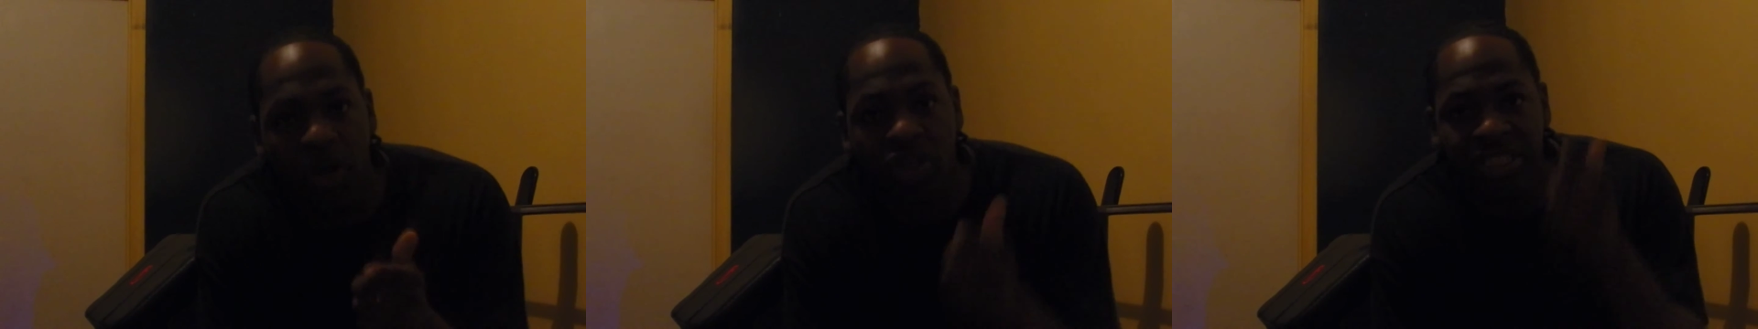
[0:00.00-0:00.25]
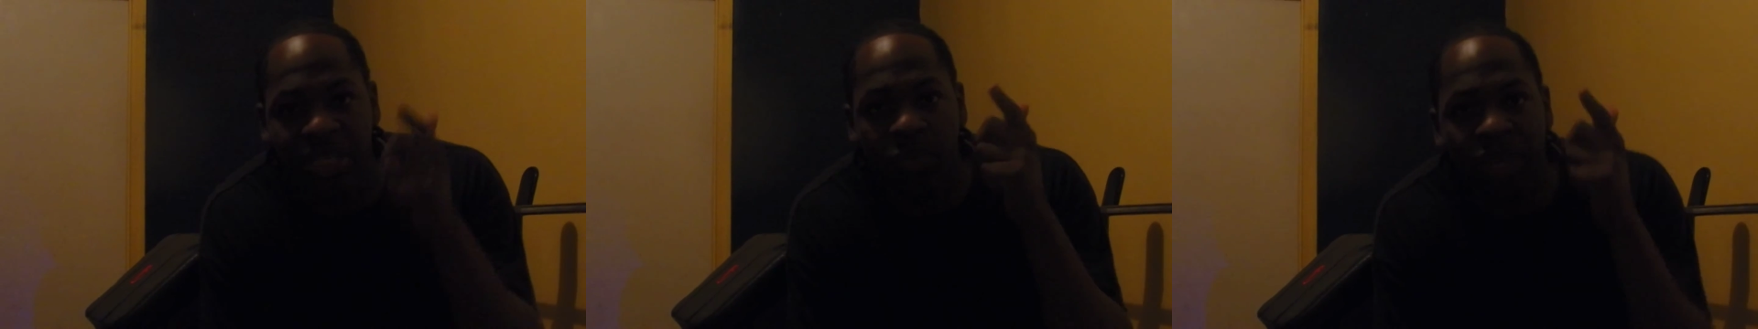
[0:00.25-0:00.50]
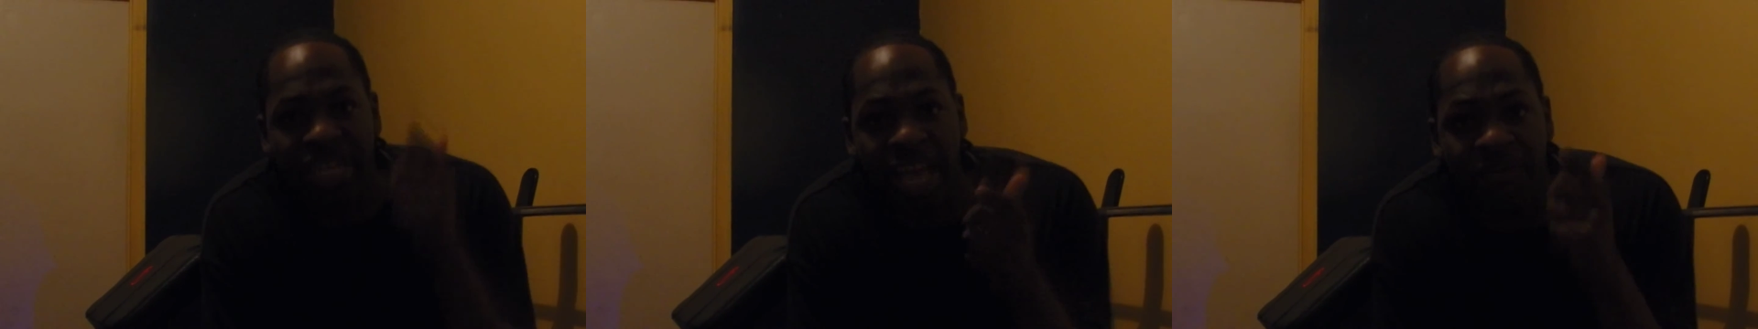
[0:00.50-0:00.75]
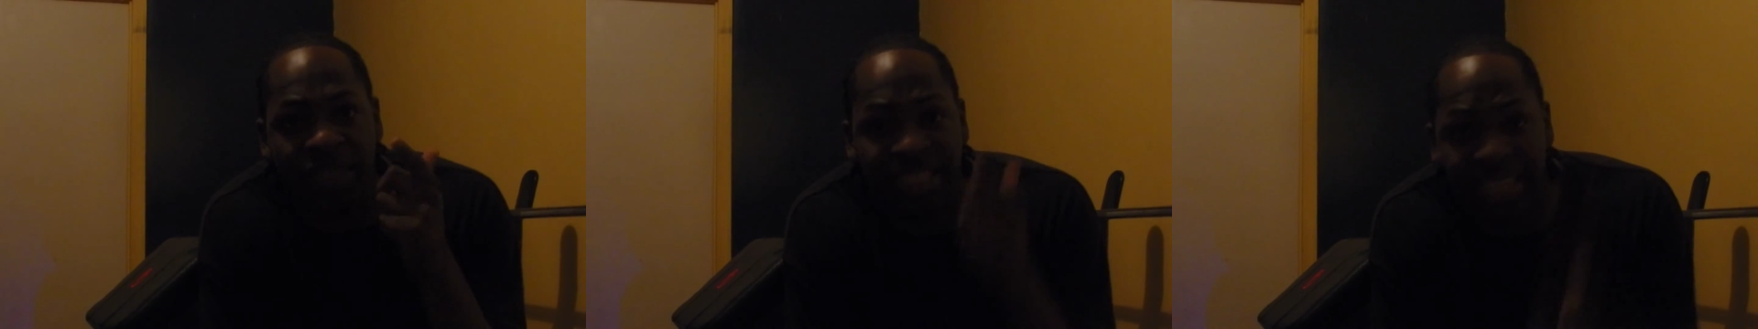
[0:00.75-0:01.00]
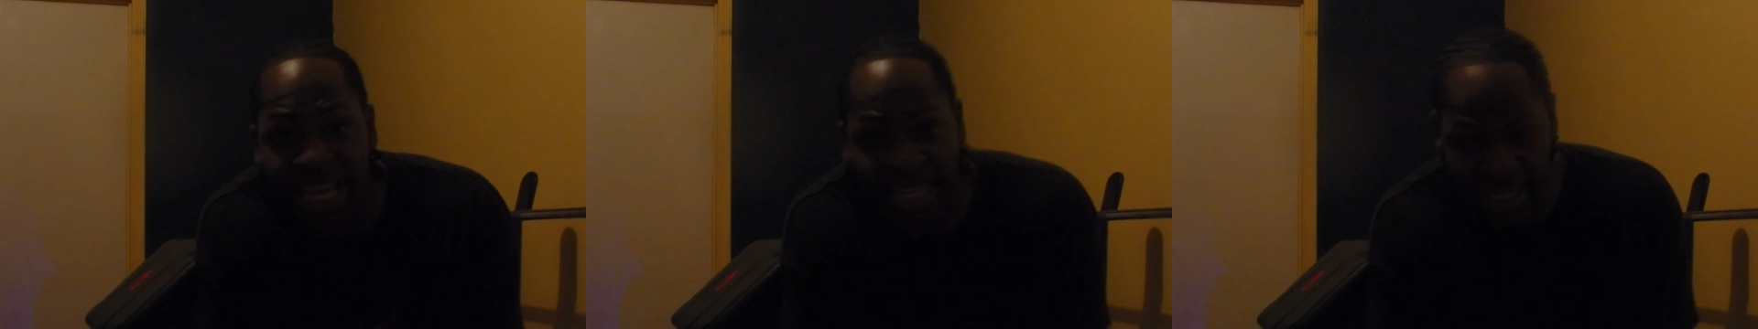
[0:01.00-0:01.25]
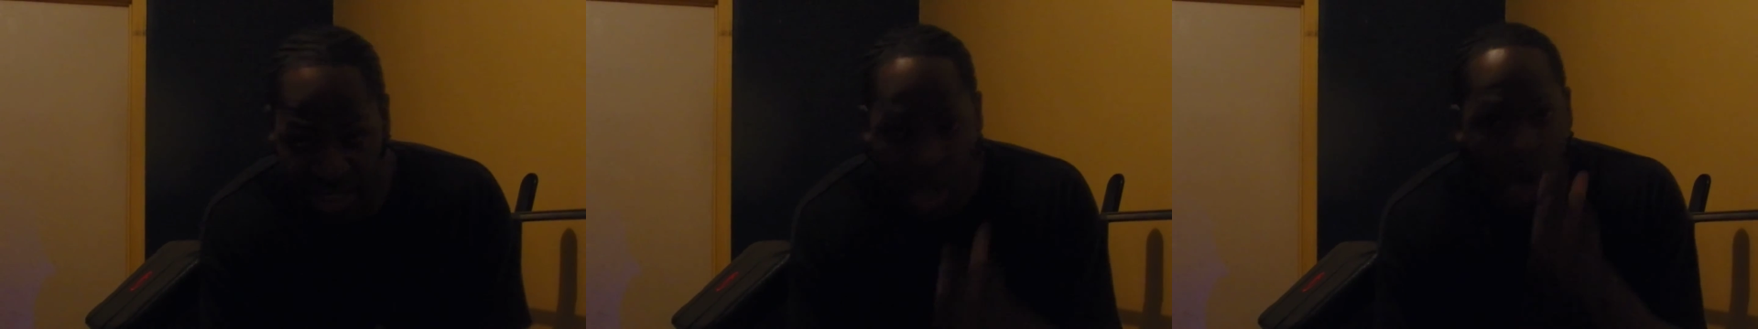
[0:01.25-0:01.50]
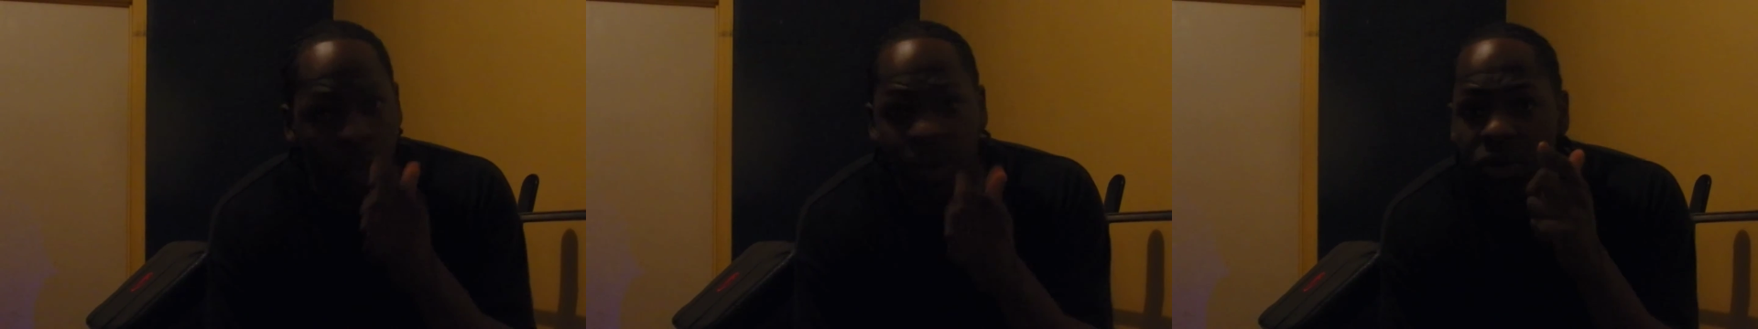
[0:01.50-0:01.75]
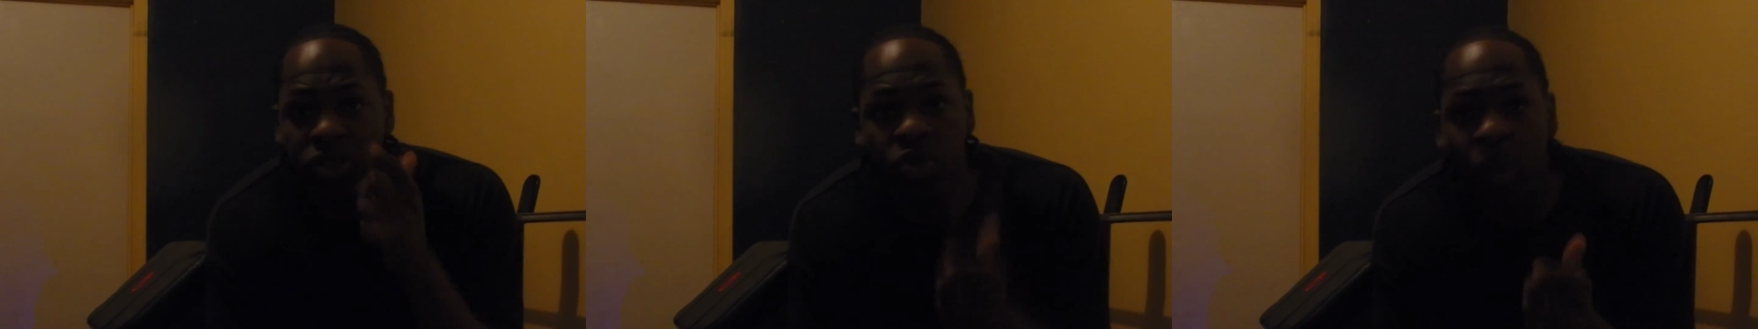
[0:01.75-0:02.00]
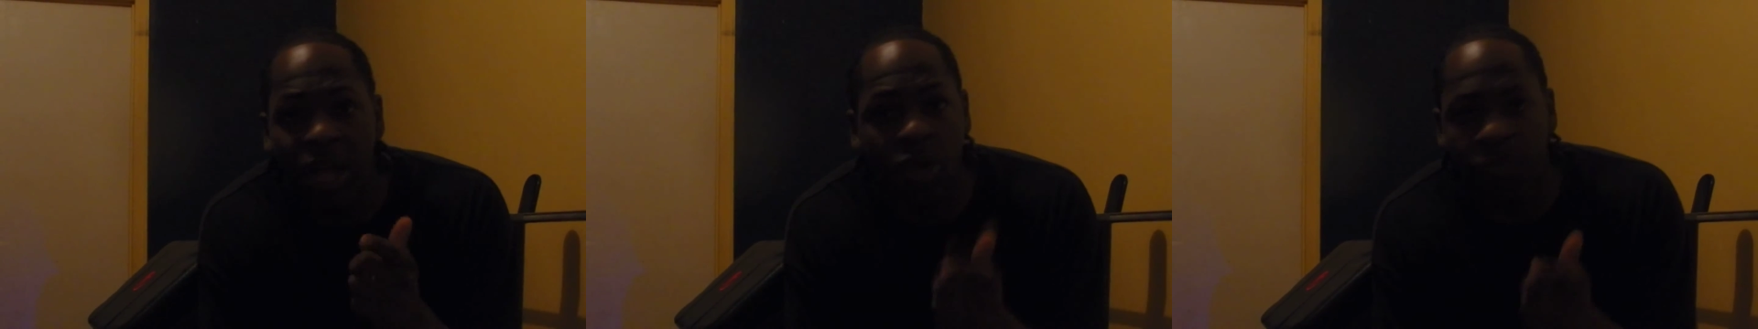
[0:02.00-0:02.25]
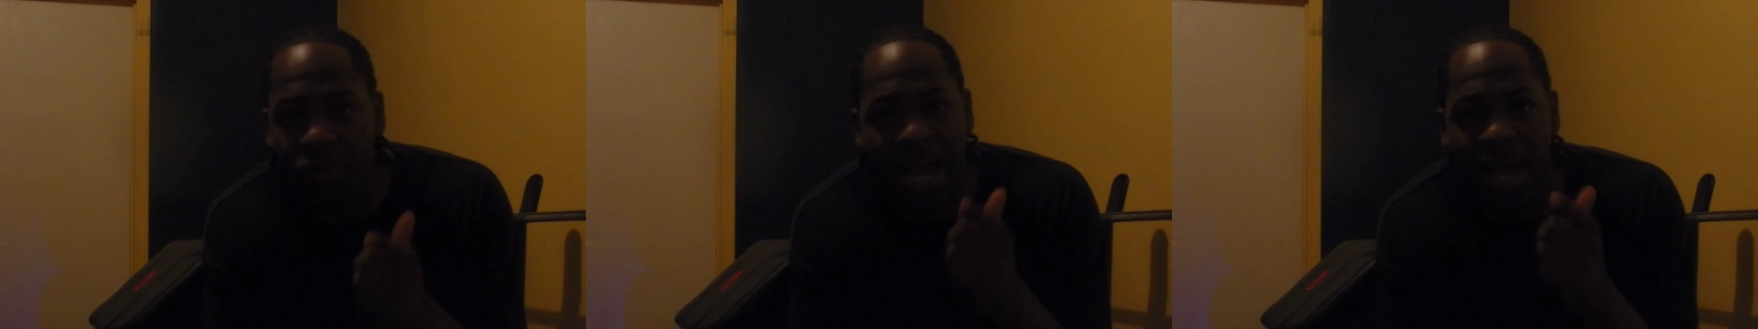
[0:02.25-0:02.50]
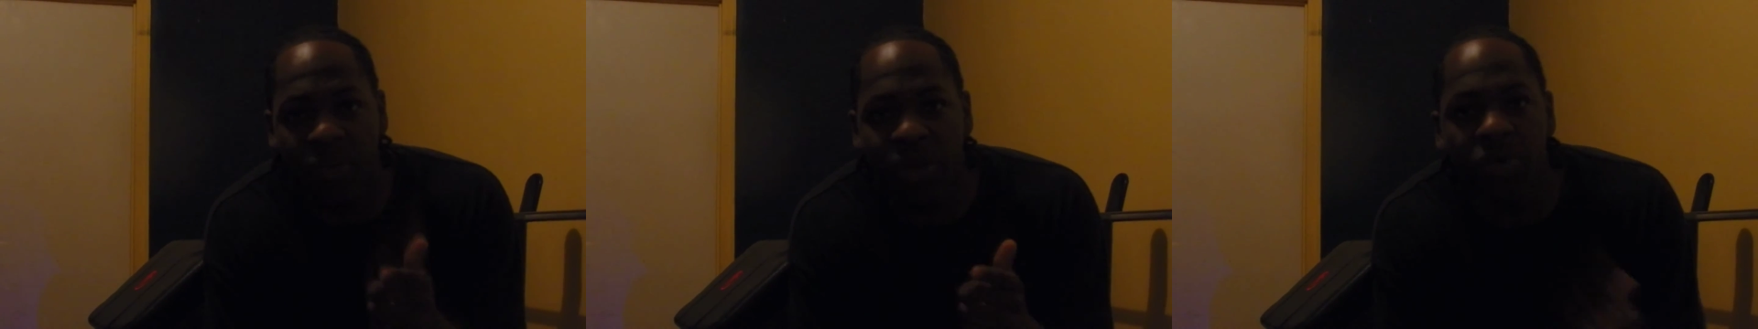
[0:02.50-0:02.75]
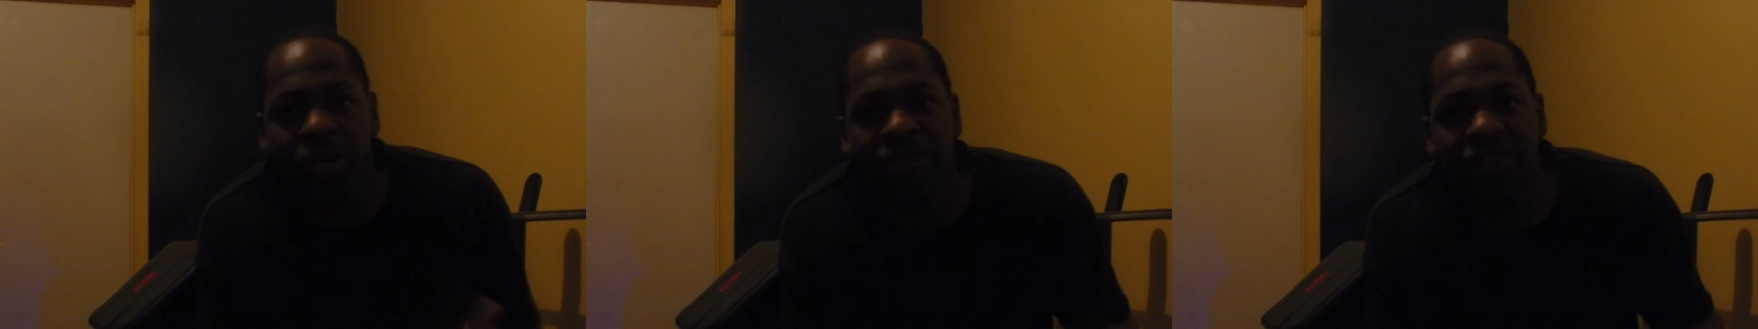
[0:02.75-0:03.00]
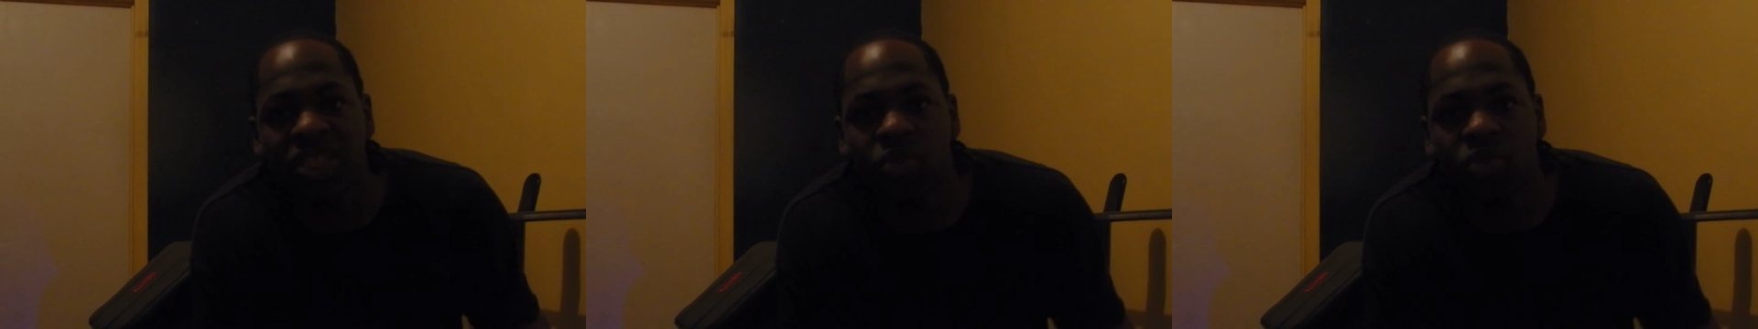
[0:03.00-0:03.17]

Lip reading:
[unreadable: no face in view]